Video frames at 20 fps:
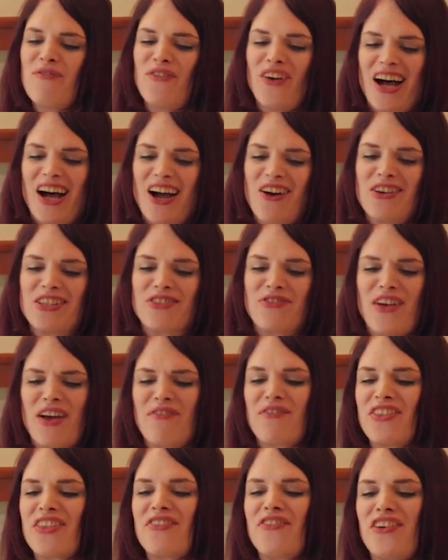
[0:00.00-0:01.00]
but I always
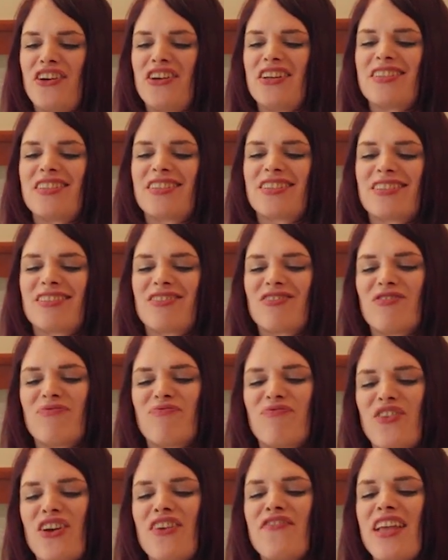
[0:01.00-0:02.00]
remember the first
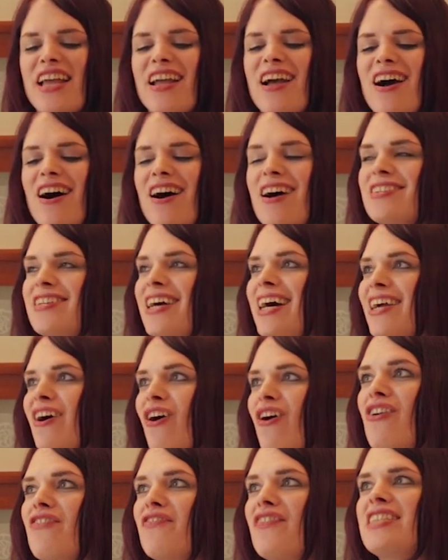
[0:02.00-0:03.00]
birthday card I
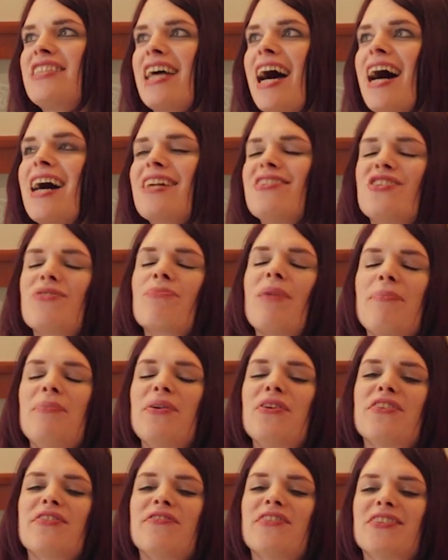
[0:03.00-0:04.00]
off my dad to my
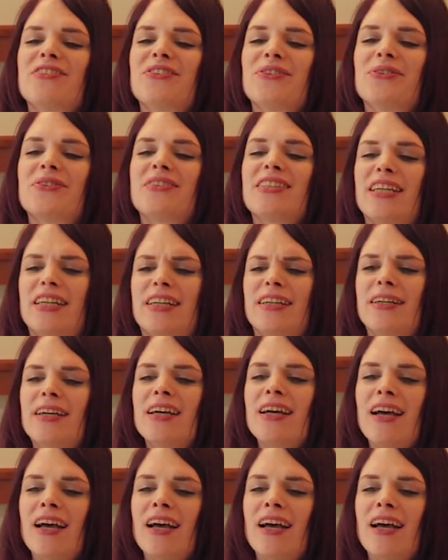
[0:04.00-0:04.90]
beautiful daughter.